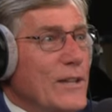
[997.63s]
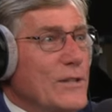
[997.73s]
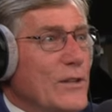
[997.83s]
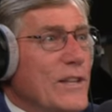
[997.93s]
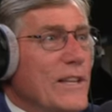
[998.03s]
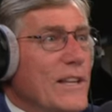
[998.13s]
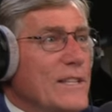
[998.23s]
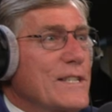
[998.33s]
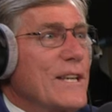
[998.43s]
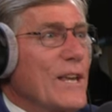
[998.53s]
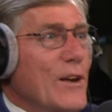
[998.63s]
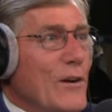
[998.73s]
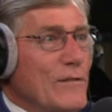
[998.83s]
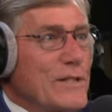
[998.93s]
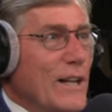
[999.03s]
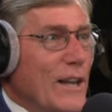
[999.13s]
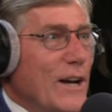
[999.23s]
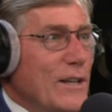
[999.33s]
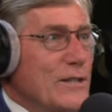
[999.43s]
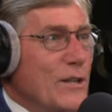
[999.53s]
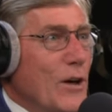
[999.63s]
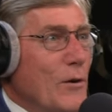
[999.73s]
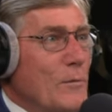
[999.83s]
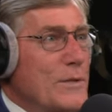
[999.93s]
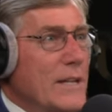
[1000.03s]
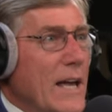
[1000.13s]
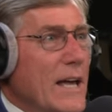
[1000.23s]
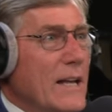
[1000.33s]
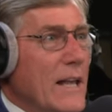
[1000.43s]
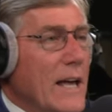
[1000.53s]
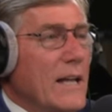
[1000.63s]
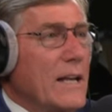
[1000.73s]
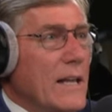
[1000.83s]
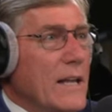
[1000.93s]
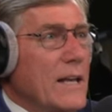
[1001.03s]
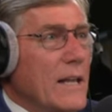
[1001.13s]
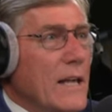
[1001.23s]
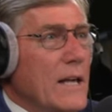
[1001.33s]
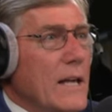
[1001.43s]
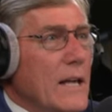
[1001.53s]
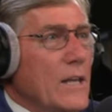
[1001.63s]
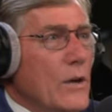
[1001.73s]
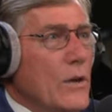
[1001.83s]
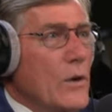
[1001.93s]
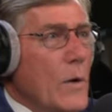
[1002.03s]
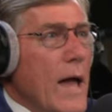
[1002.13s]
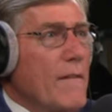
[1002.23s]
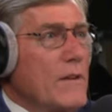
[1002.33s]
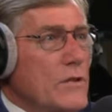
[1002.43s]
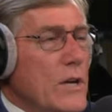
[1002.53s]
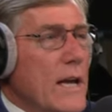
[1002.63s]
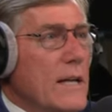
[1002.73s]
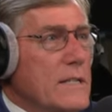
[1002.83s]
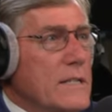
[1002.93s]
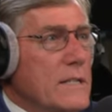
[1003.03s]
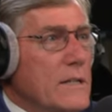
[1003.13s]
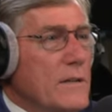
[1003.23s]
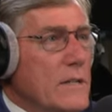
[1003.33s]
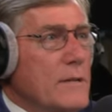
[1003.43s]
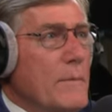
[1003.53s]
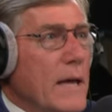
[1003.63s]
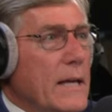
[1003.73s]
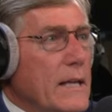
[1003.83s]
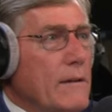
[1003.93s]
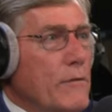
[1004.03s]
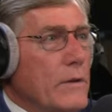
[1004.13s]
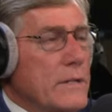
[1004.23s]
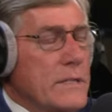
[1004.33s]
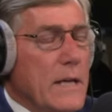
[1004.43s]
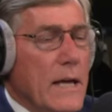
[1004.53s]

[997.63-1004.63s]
to the C E O of Silicon Slopes, and and it you, you have a chance to to make a difference.